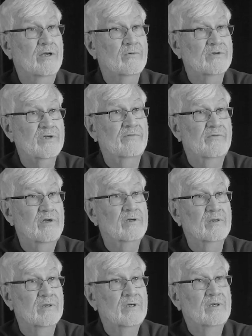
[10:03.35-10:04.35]
Crissy
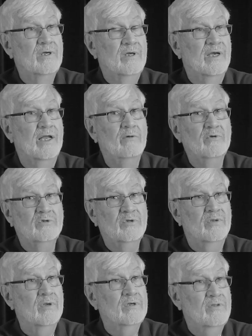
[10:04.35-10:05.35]
Field. And it was
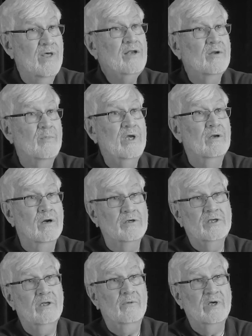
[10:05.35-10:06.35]
then to be an
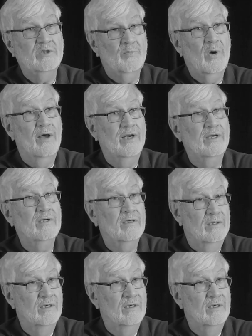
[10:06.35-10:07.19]
artillery spotting